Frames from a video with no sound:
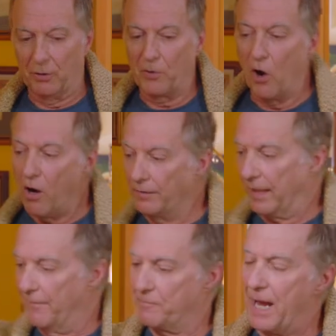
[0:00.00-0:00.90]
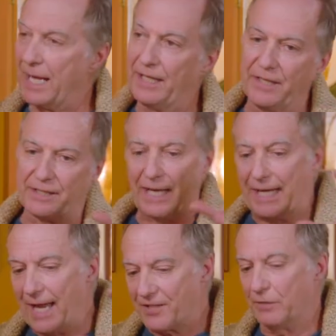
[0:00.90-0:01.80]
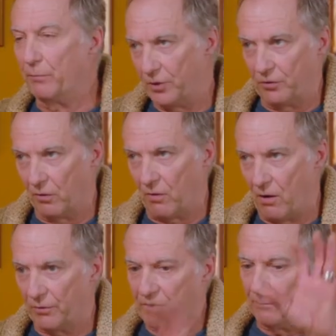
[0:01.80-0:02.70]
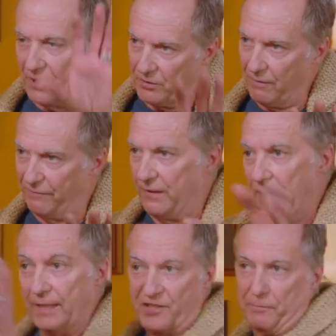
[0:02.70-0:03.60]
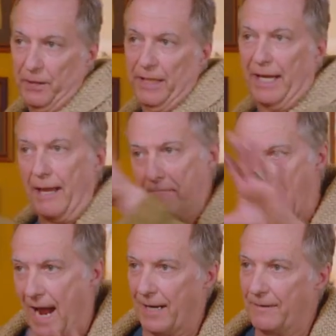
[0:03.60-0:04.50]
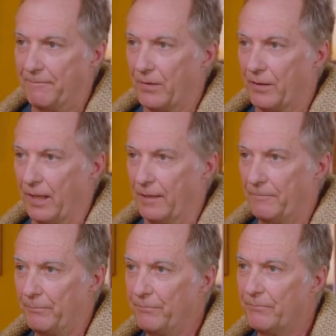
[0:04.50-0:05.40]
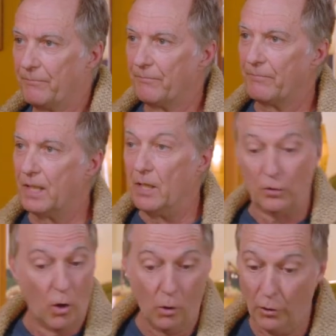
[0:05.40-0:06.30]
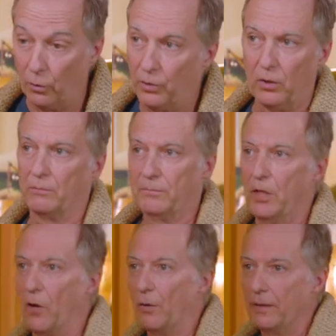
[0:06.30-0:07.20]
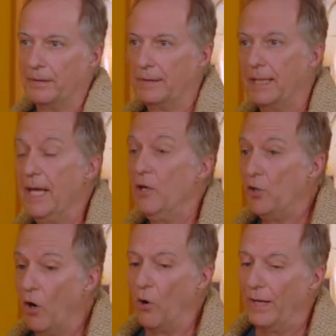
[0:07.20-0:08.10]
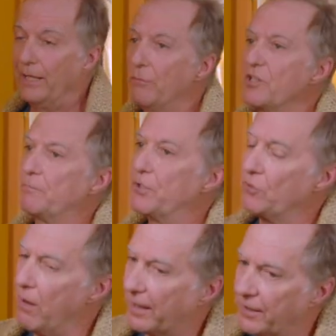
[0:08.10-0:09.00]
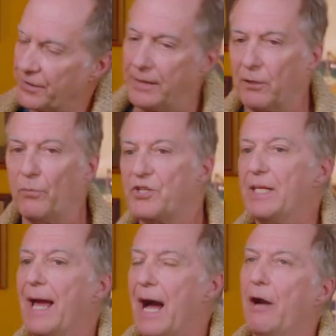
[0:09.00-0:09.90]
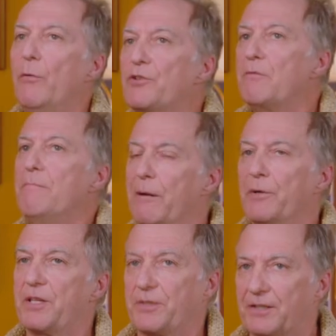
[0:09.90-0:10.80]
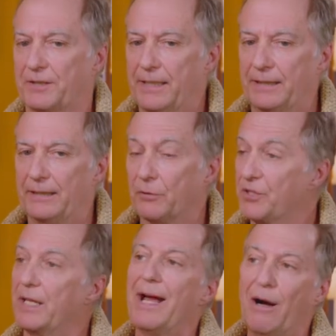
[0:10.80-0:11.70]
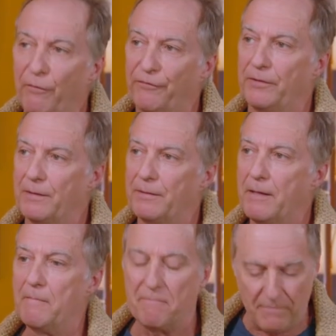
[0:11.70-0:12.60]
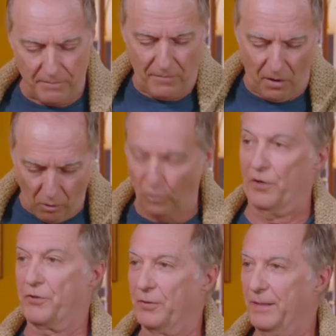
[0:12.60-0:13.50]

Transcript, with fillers: so I'm called, it comes back in because I guess the original call was somebody saw it feeding, it split, it came back. But it's okay? not one of your horses. No, no, no, no. It was on the camp. No, and it was bizarre because there was an, I always remember this distinctly. There was an alpha horse,